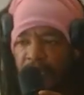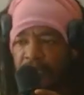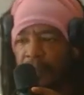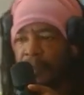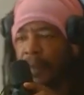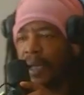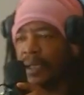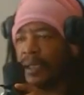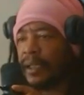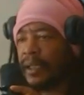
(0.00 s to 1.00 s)
a
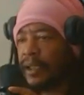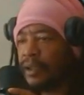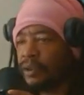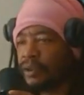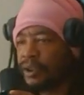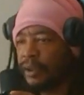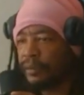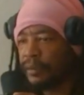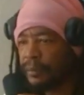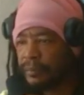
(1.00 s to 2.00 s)
demonic
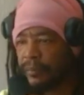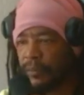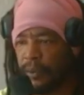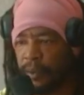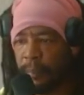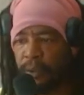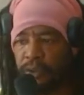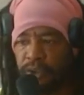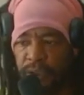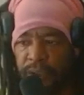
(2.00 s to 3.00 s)
underachiever with a
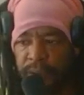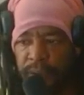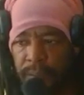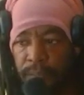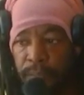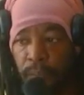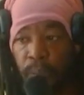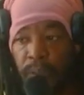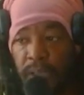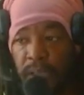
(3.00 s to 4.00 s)
penchant for
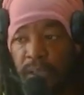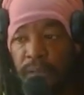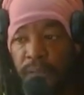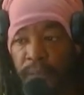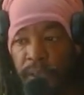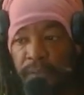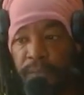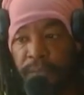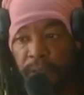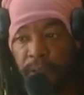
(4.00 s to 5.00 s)
weed and a flair for
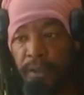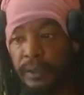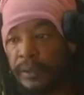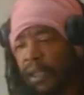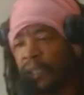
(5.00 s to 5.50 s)
failure.